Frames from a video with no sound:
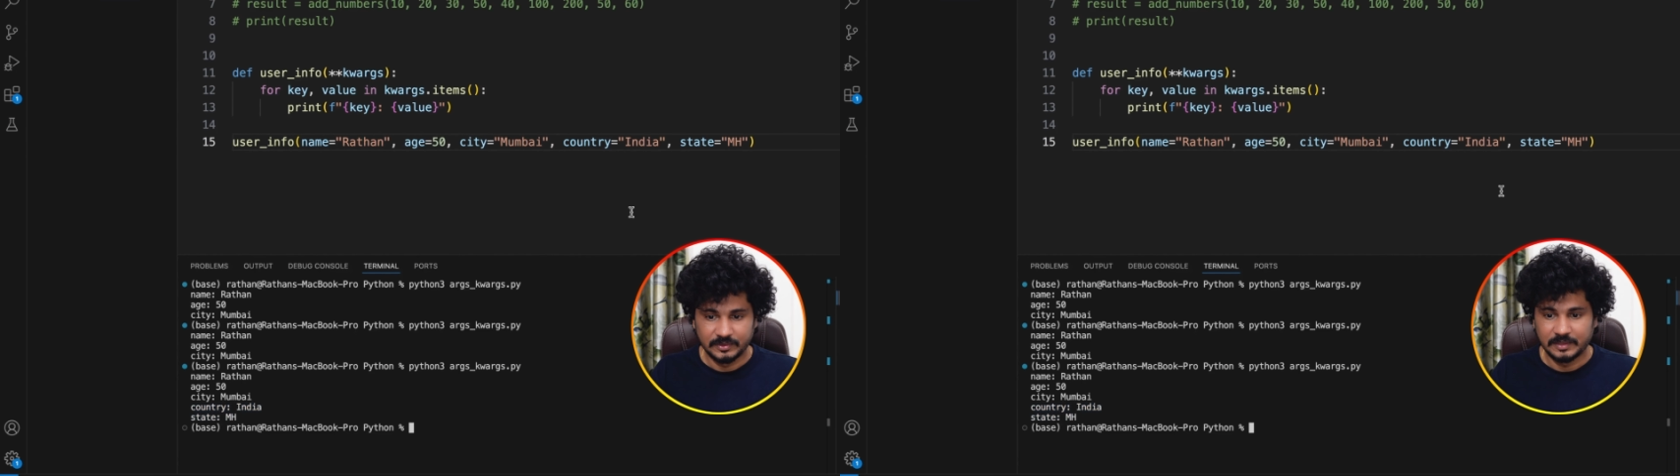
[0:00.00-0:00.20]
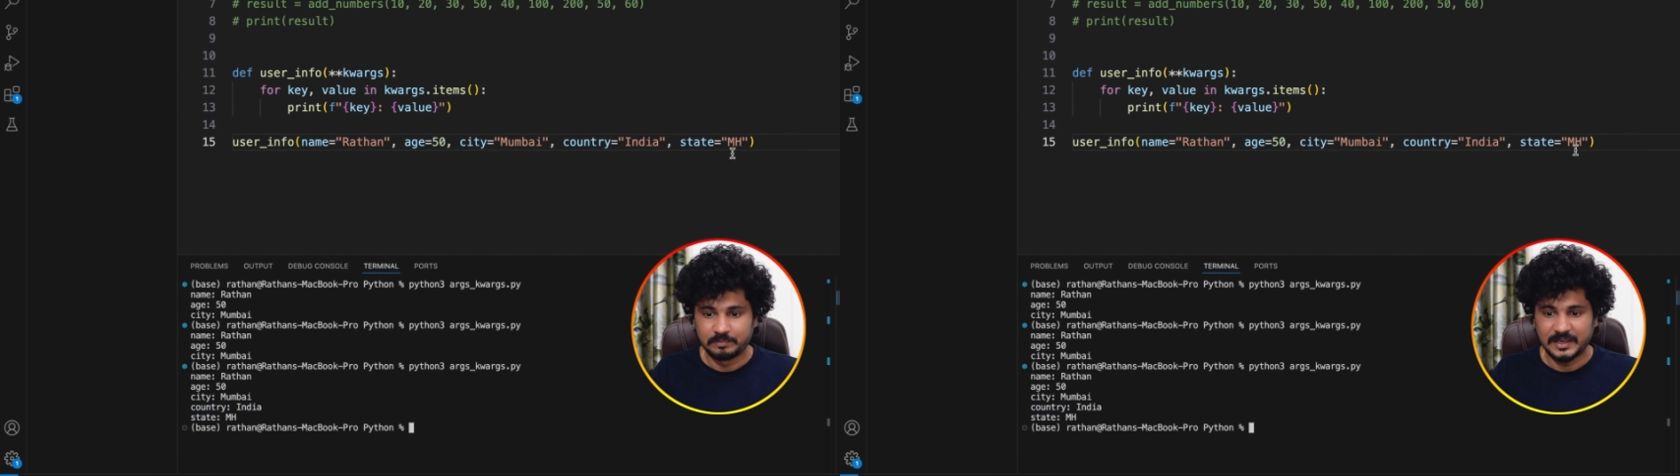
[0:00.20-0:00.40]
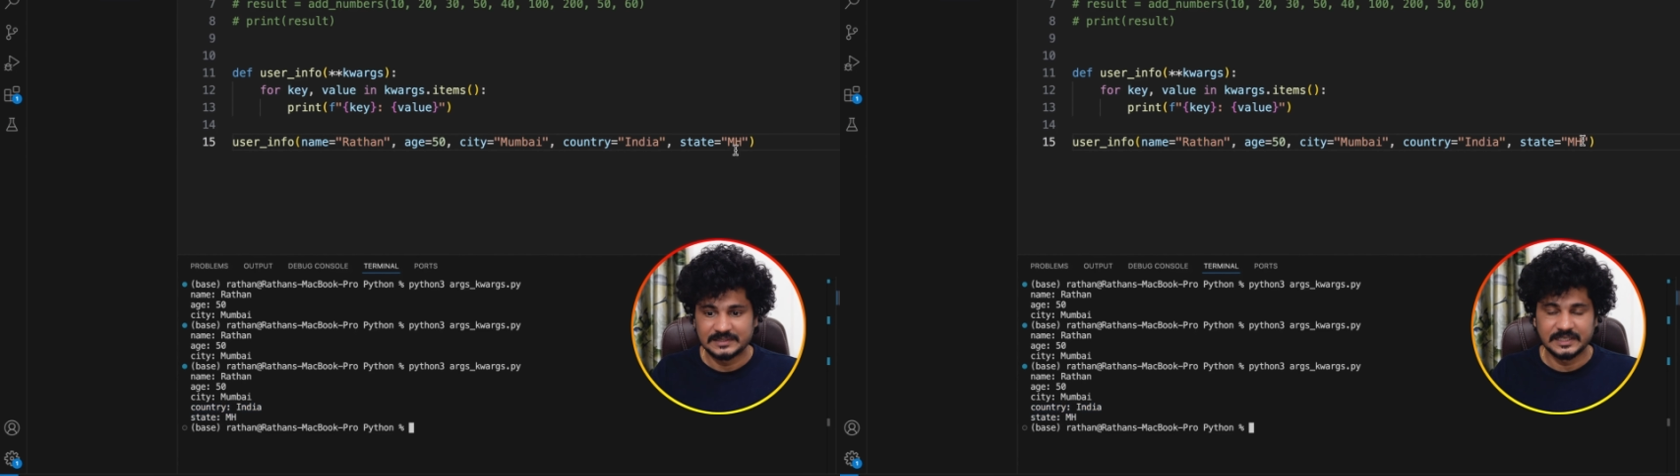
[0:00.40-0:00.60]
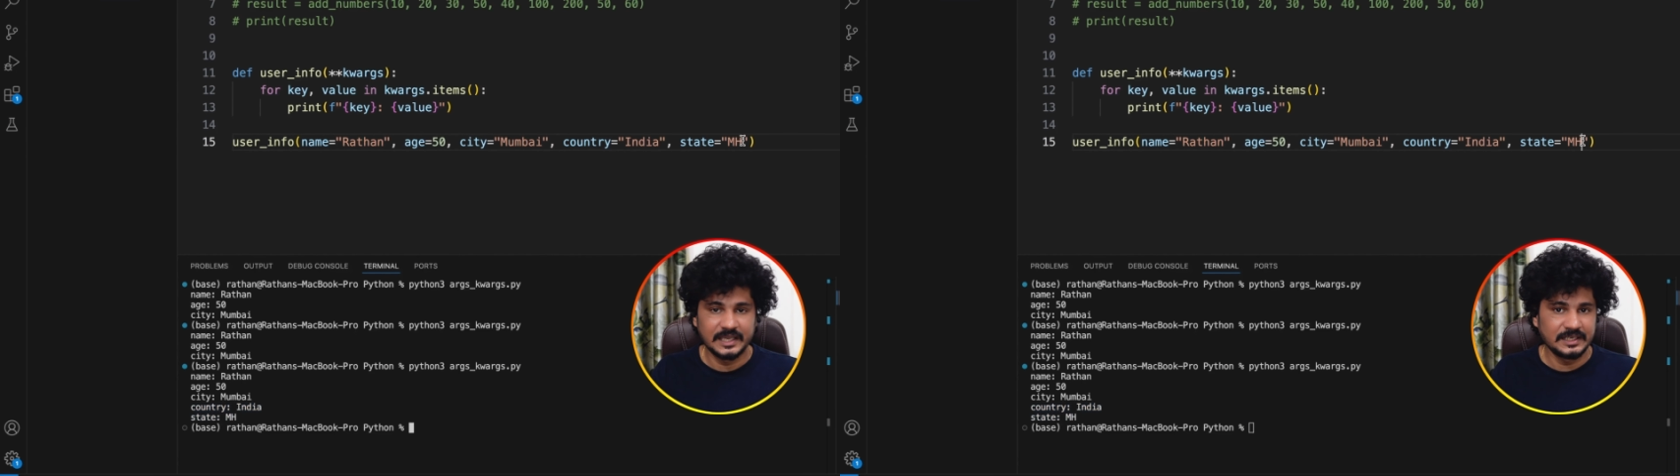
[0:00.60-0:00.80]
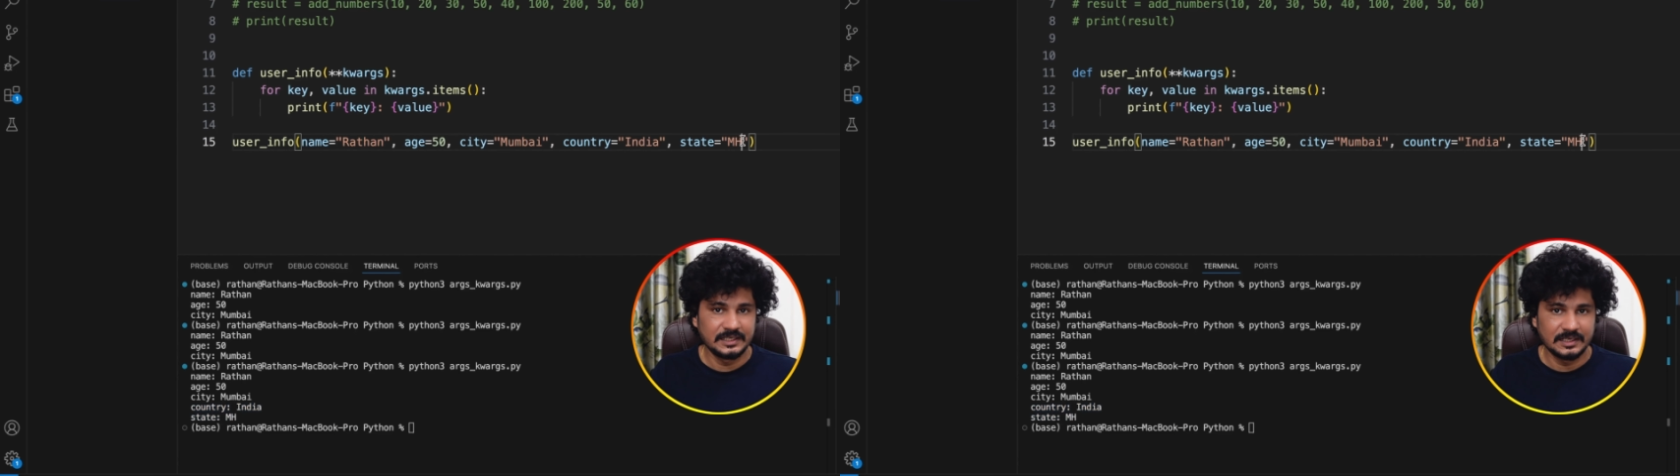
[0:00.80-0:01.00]
can pass
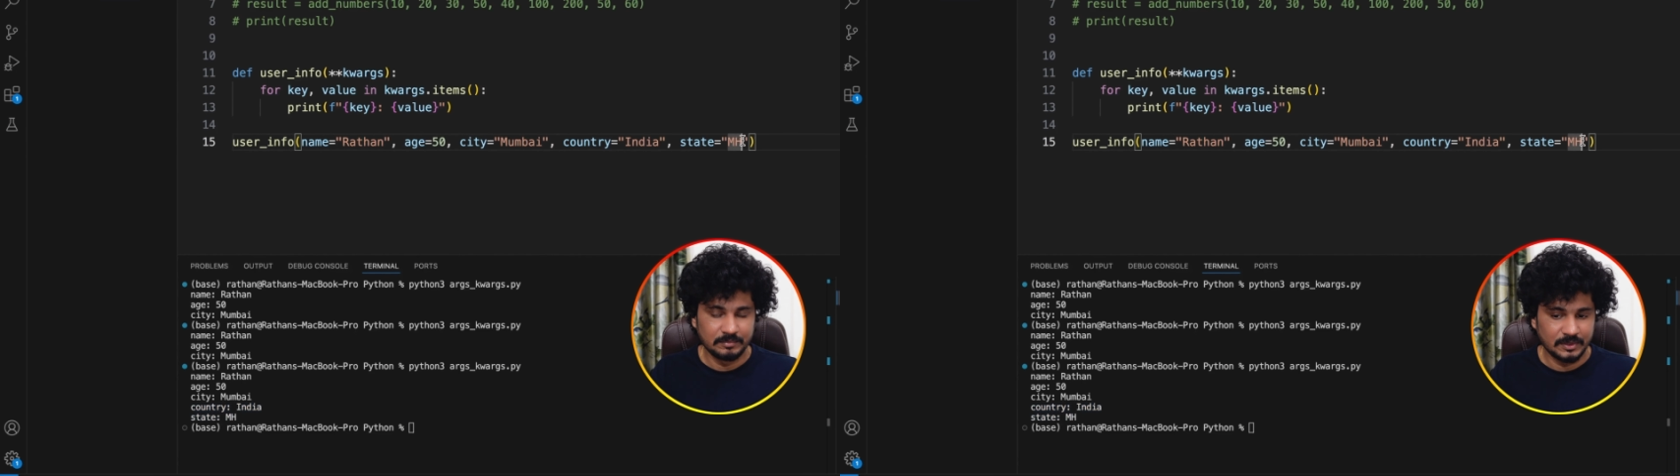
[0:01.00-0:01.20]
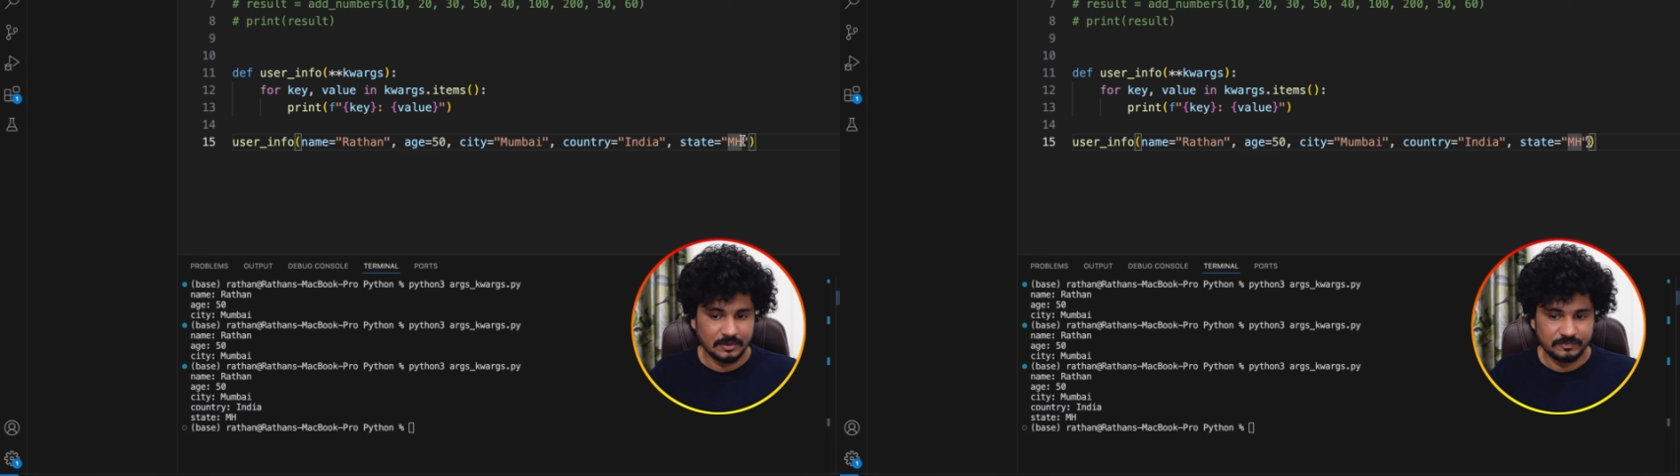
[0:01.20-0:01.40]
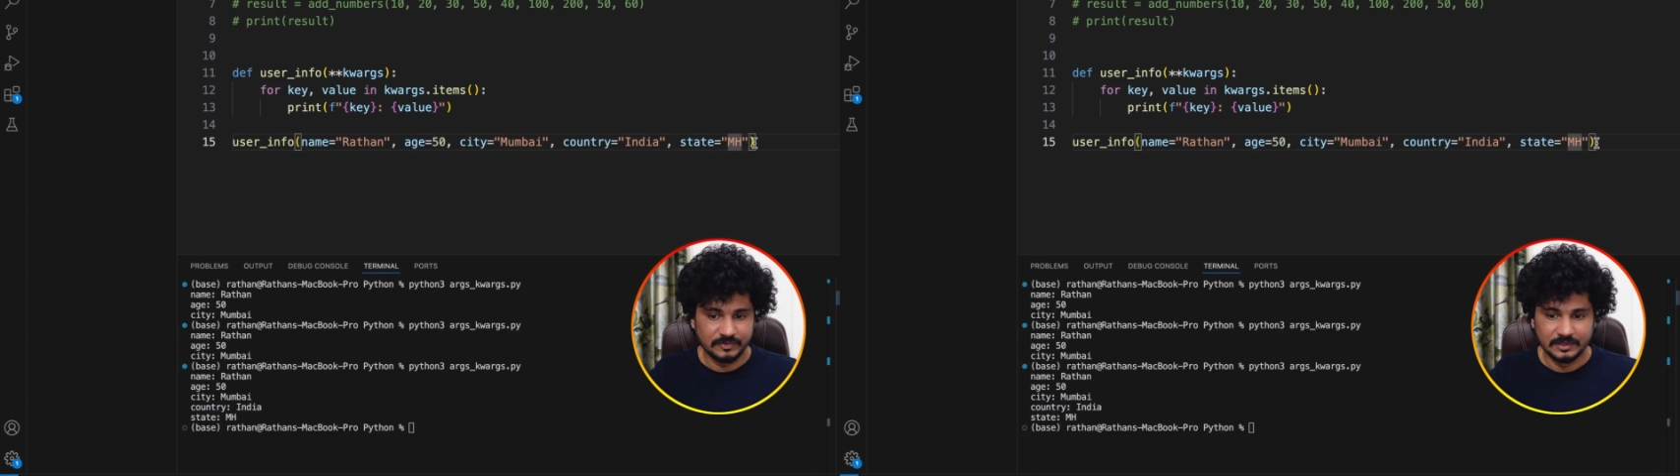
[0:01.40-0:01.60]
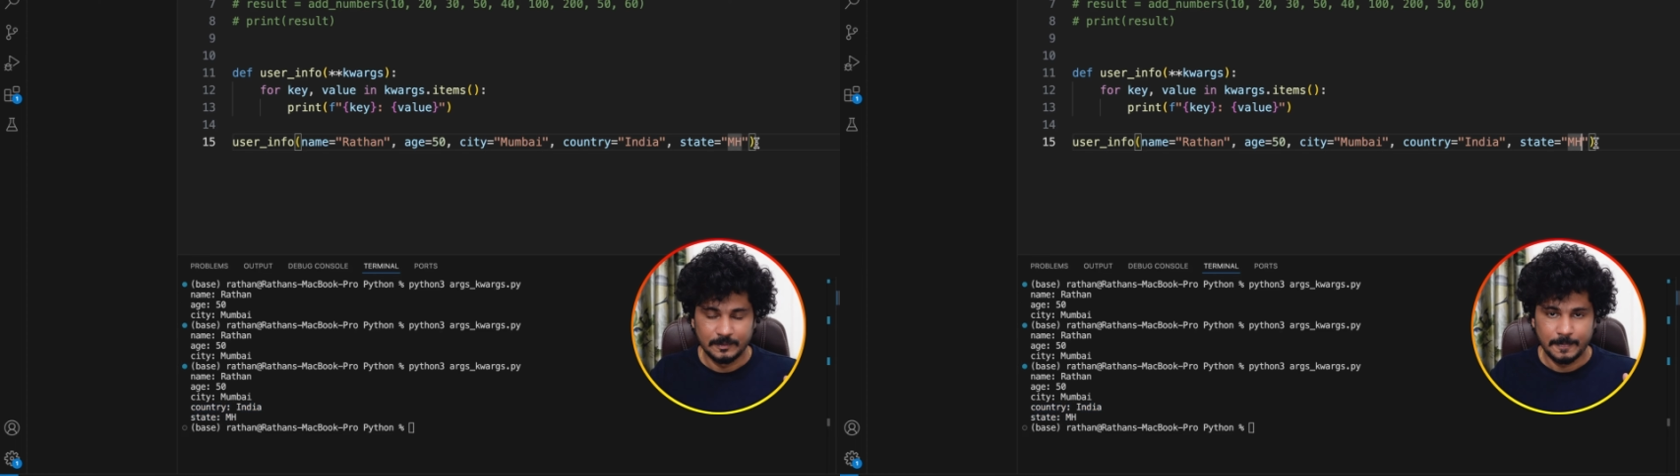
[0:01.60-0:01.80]
any number of